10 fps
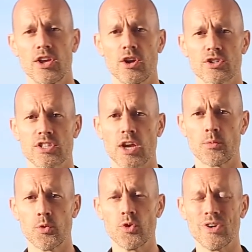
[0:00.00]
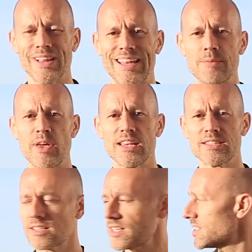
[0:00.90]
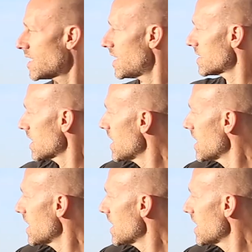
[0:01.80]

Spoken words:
hearsay rule, and it basically says